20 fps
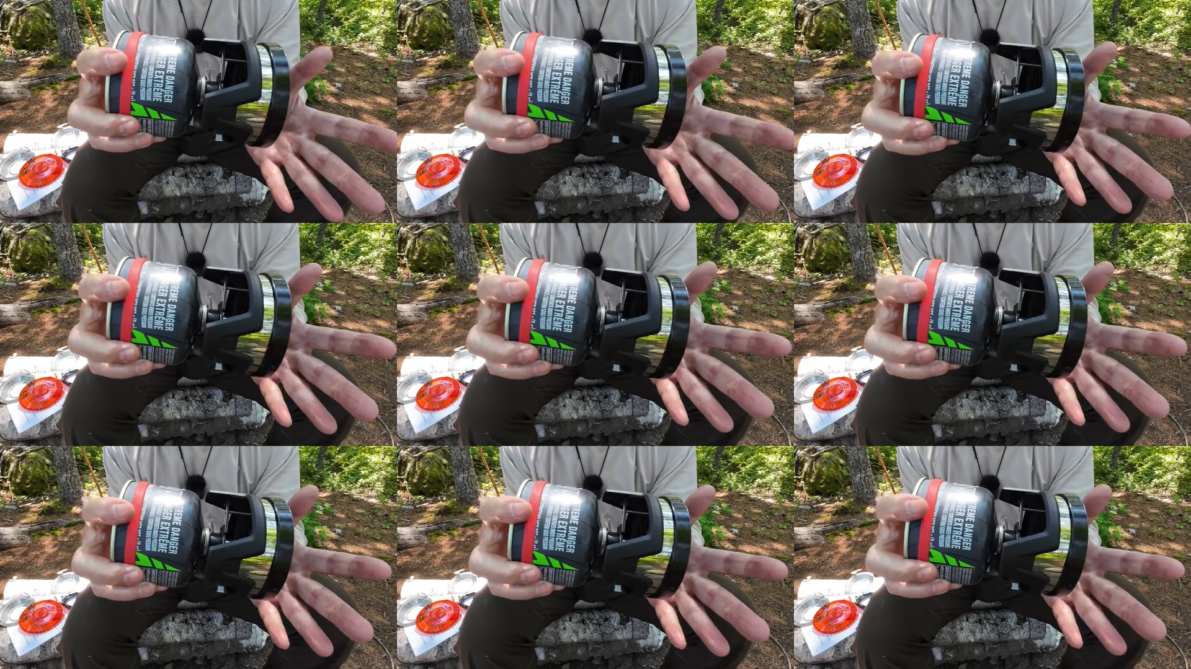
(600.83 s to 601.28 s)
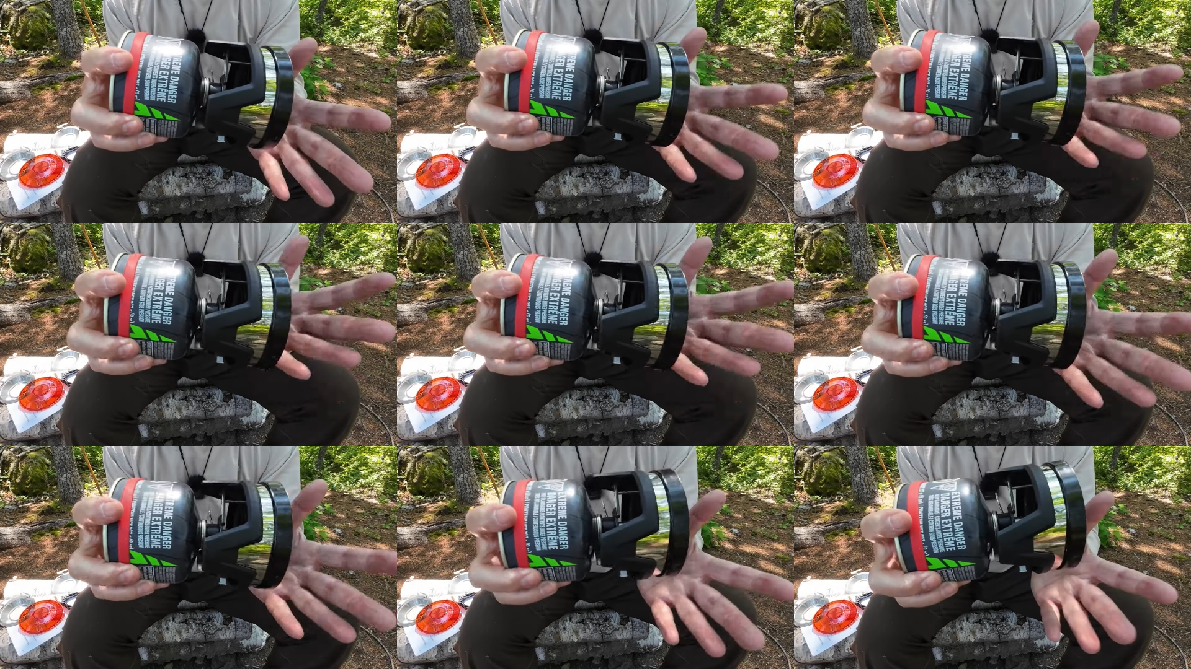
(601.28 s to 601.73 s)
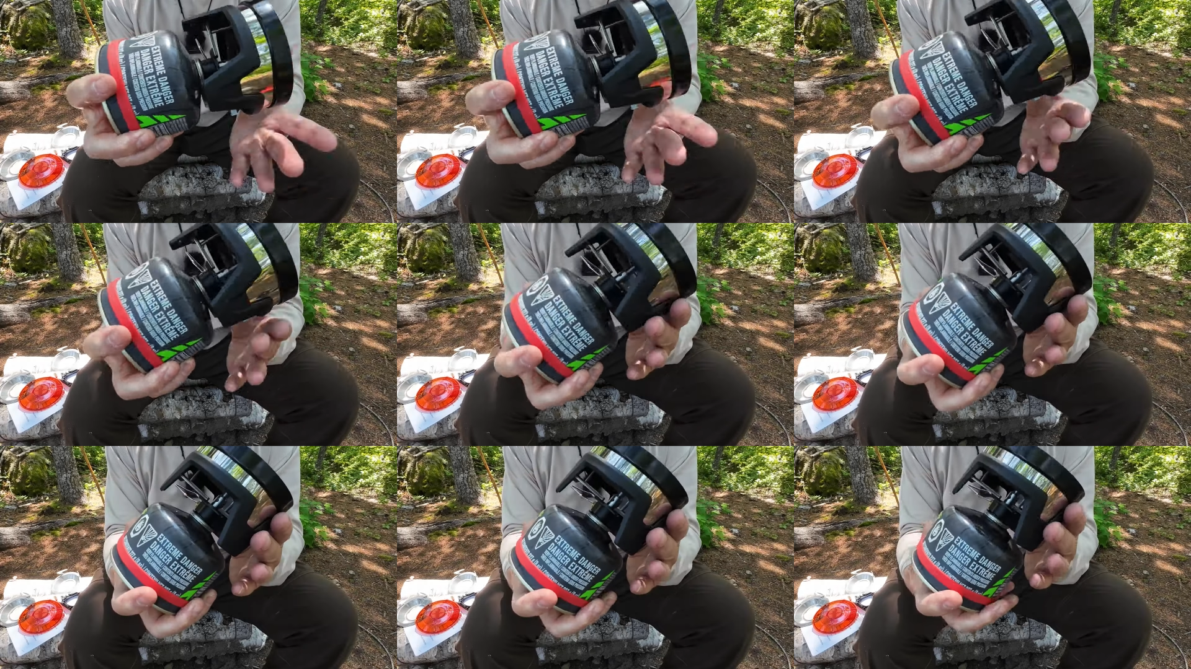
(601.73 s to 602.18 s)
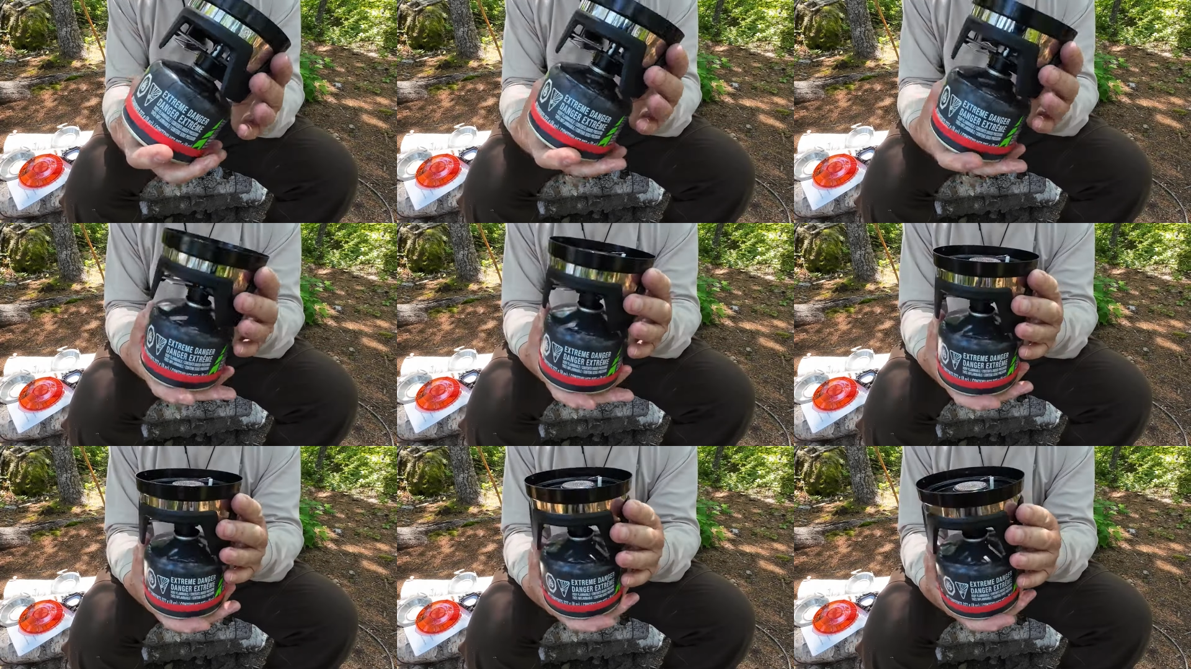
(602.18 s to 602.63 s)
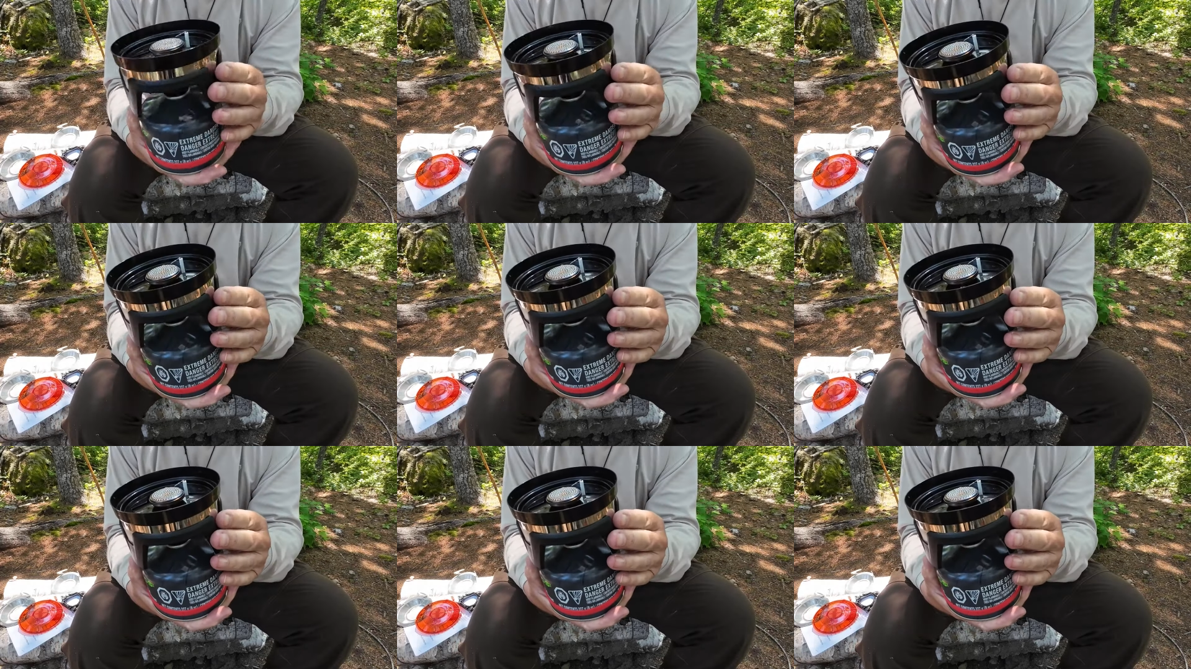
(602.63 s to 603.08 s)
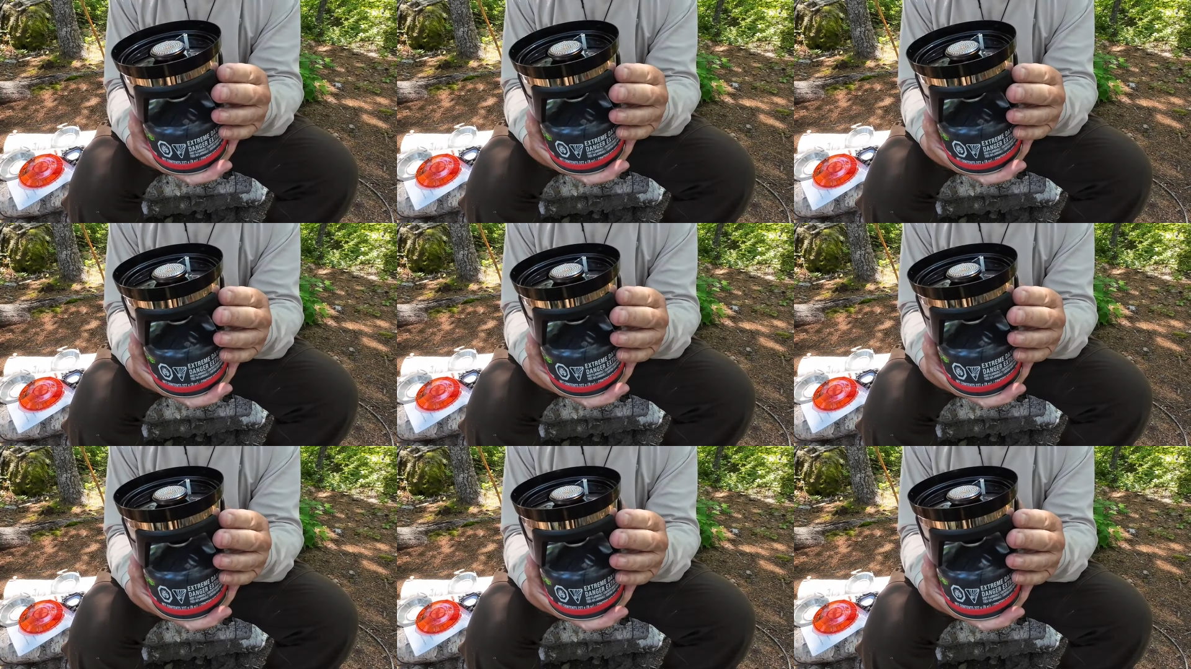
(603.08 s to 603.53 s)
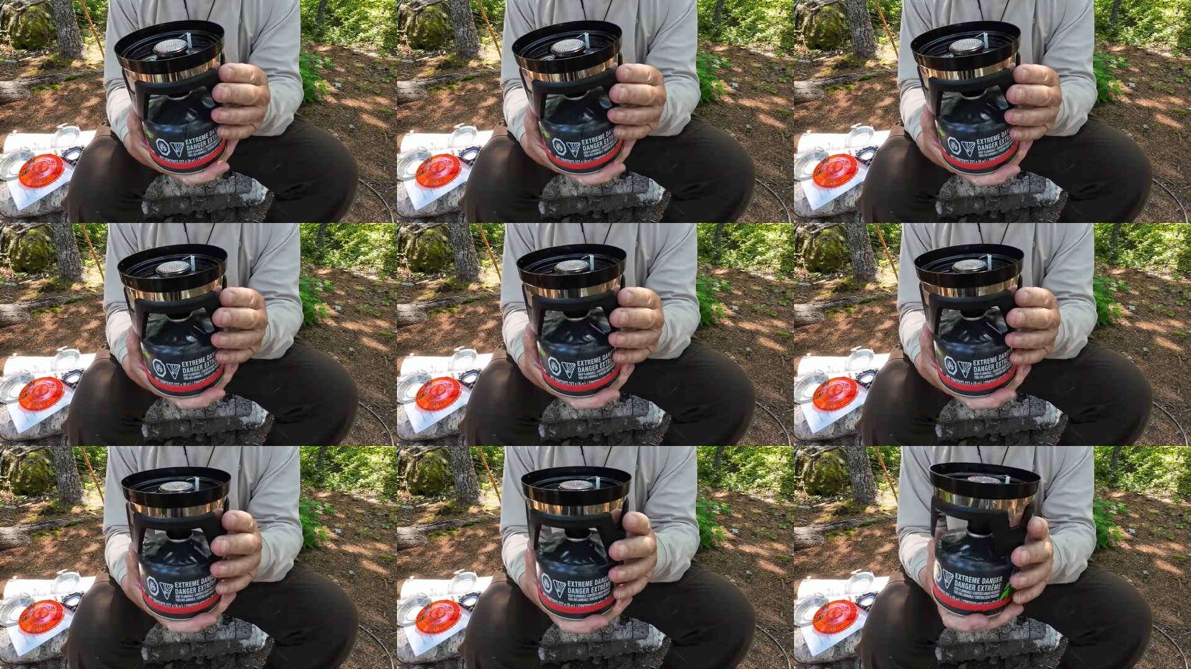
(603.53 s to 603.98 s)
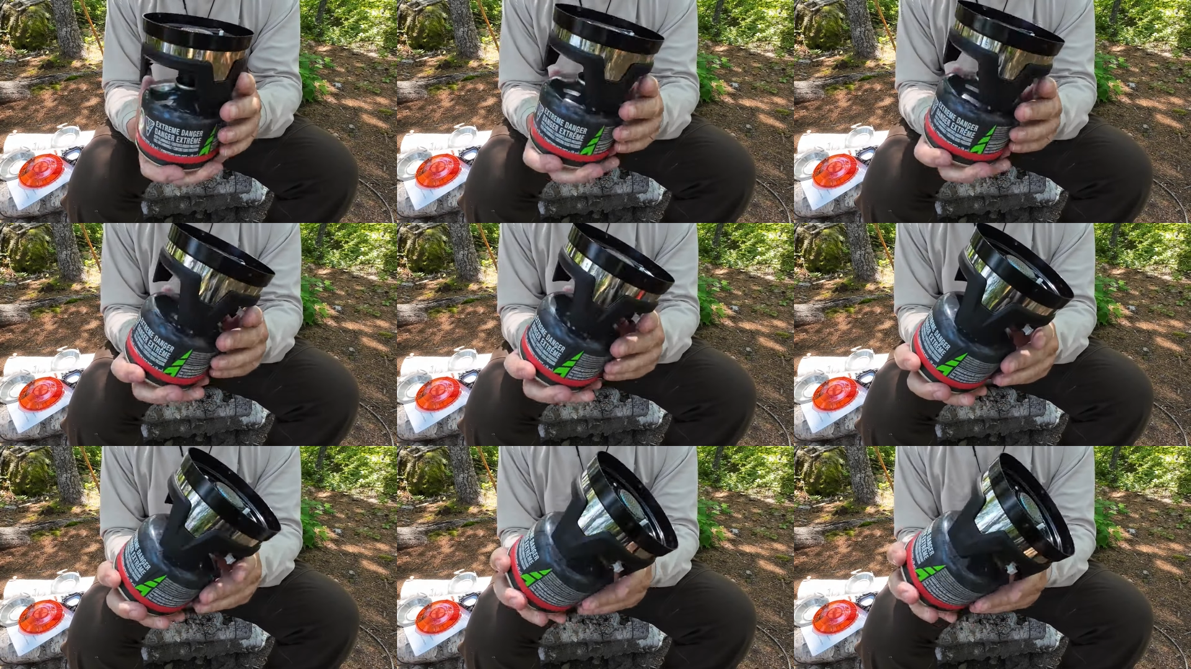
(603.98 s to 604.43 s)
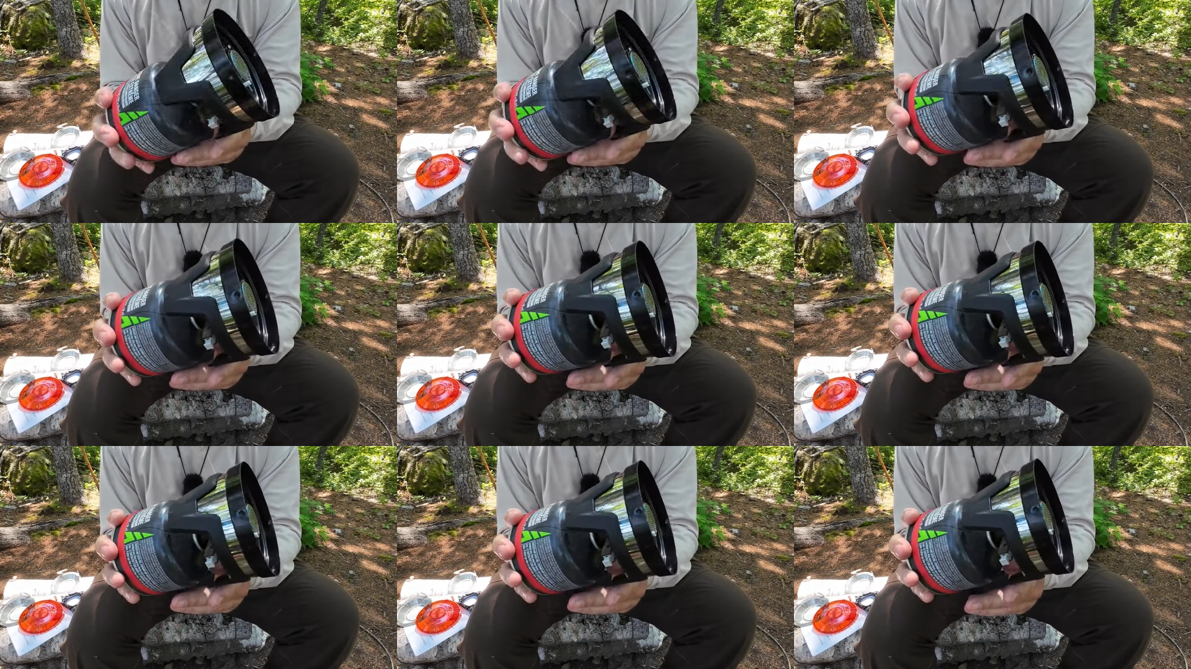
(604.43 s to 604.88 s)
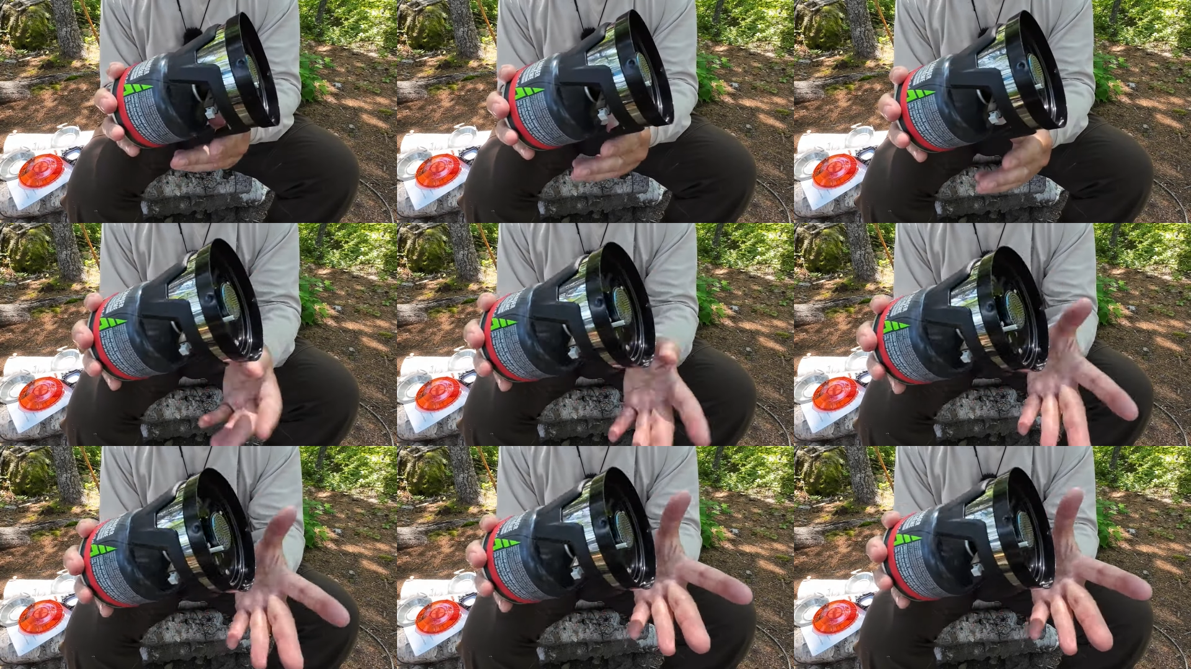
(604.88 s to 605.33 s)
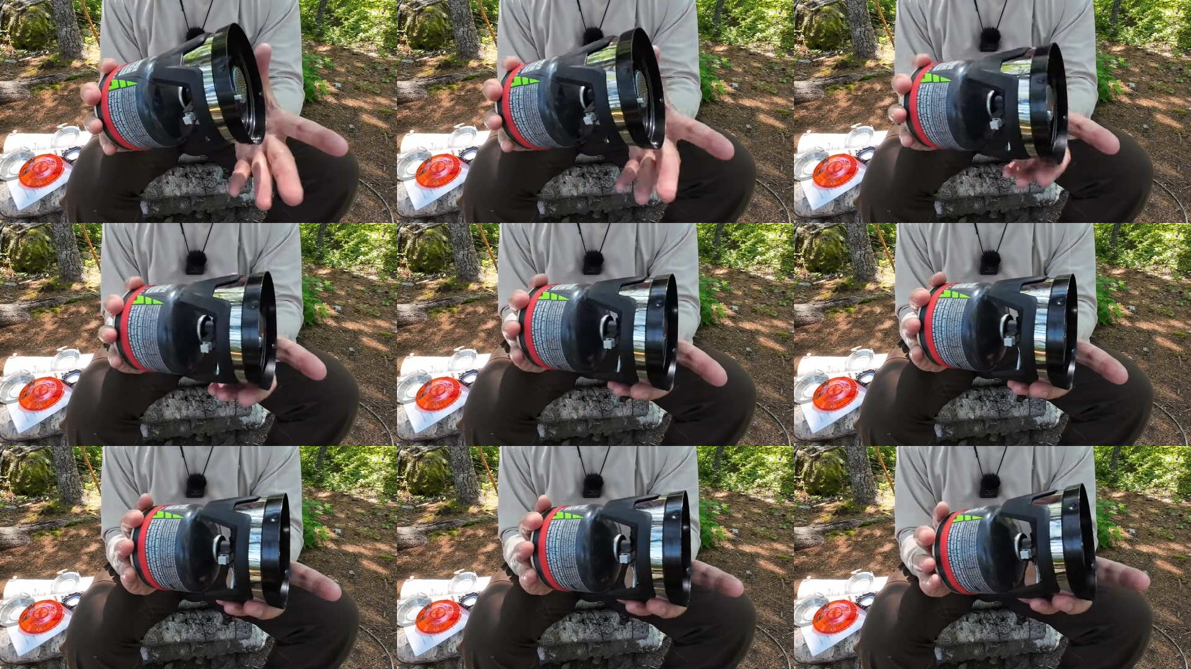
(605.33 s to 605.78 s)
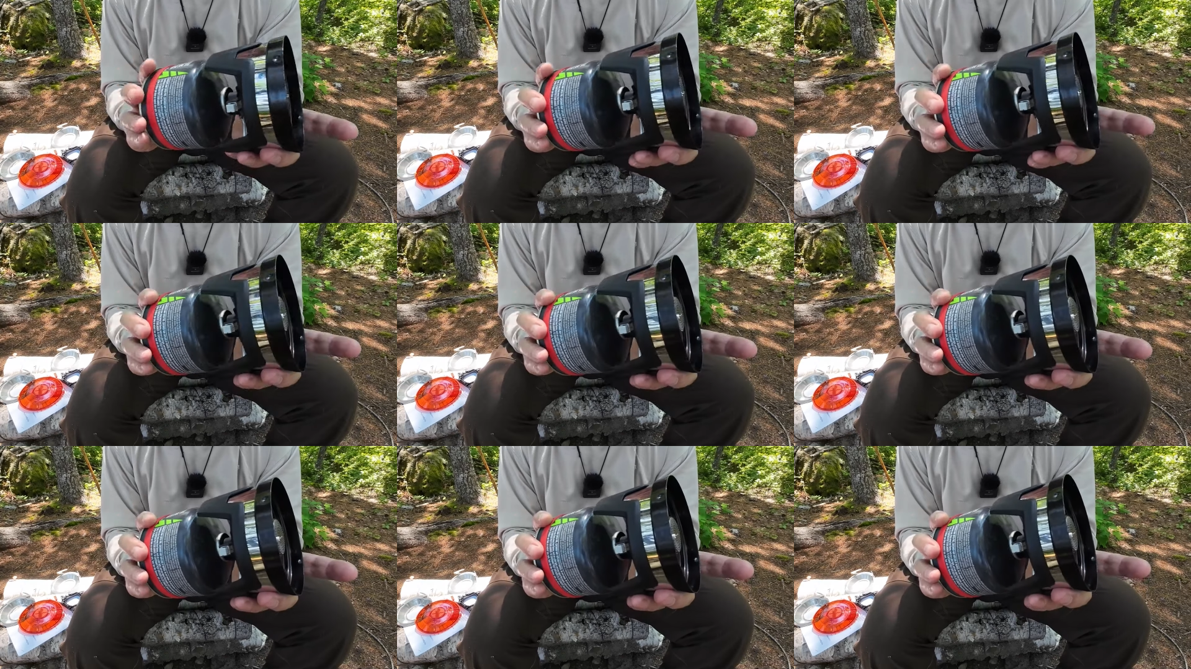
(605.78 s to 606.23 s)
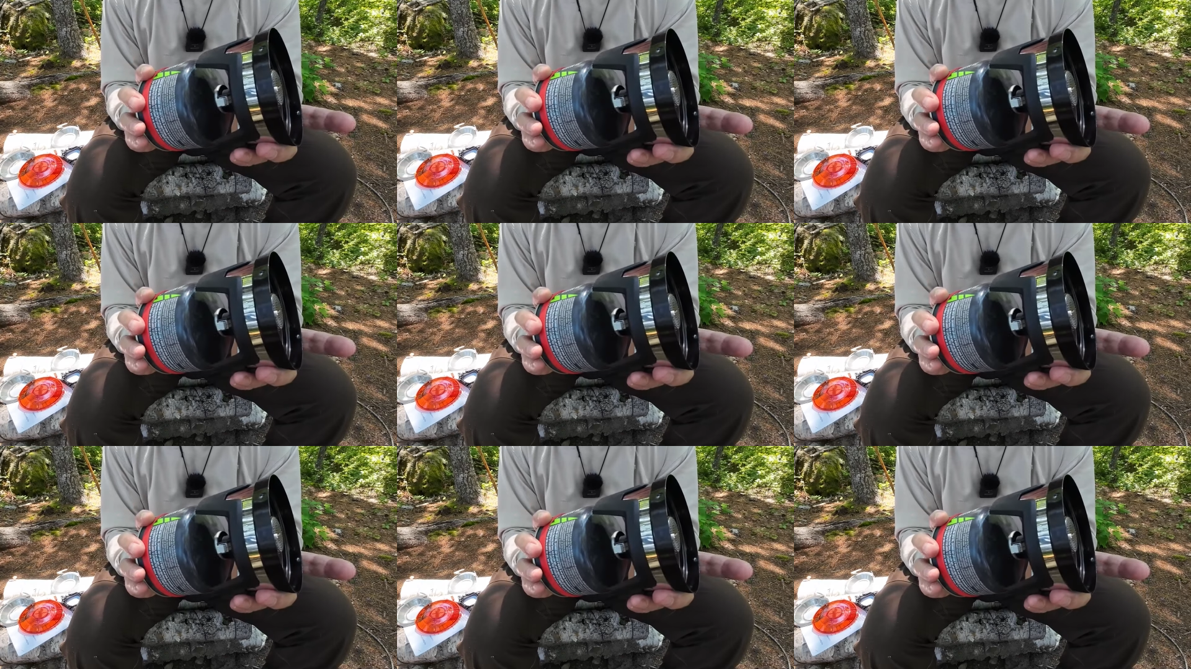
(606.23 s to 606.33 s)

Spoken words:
(no speaker visible)